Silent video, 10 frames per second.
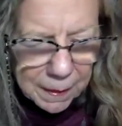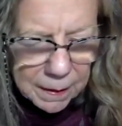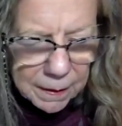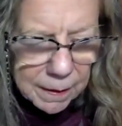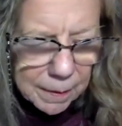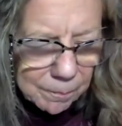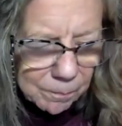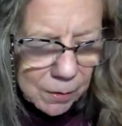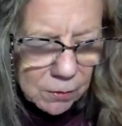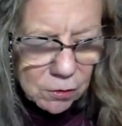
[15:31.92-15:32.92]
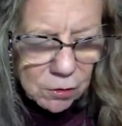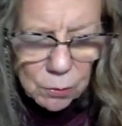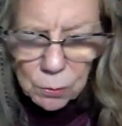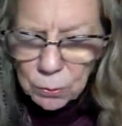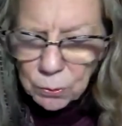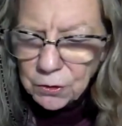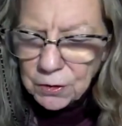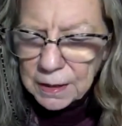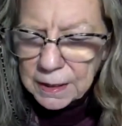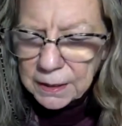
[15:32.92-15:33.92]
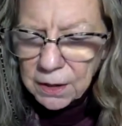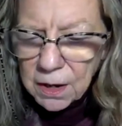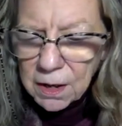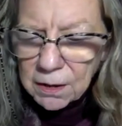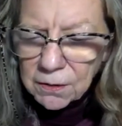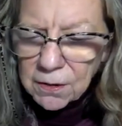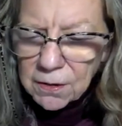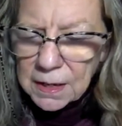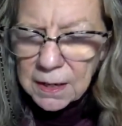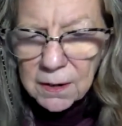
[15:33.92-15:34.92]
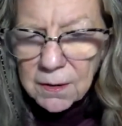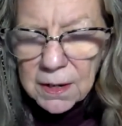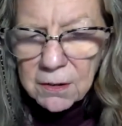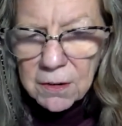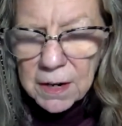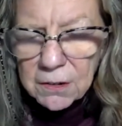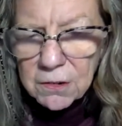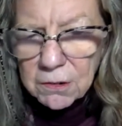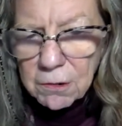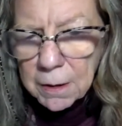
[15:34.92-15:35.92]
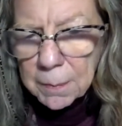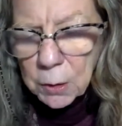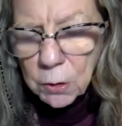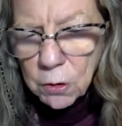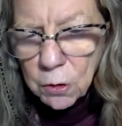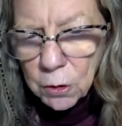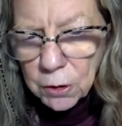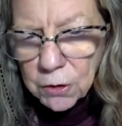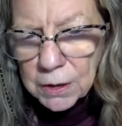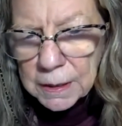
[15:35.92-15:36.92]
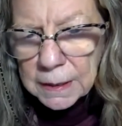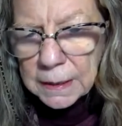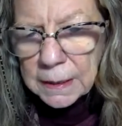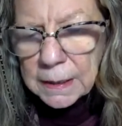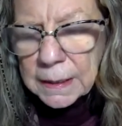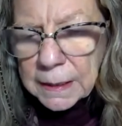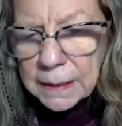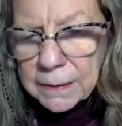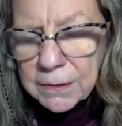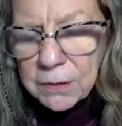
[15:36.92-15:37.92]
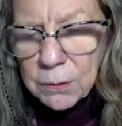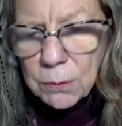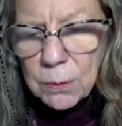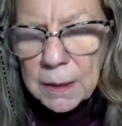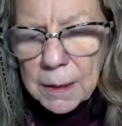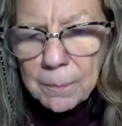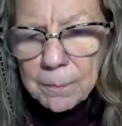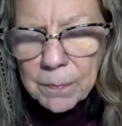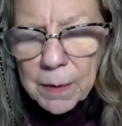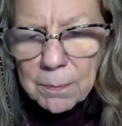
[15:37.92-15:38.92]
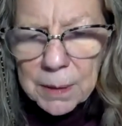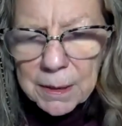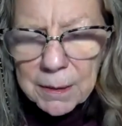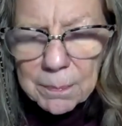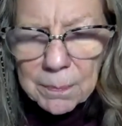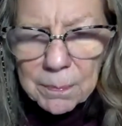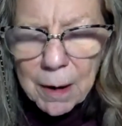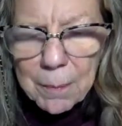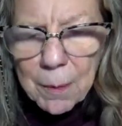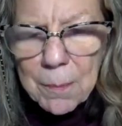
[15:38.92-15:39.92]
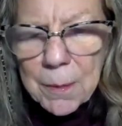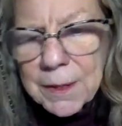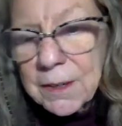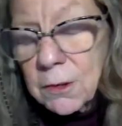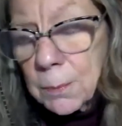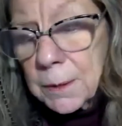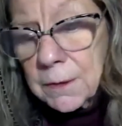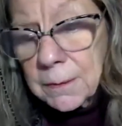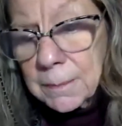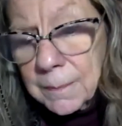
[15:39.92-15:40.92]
um, to sign on to the International Criminal Court and to um, be a proper participant.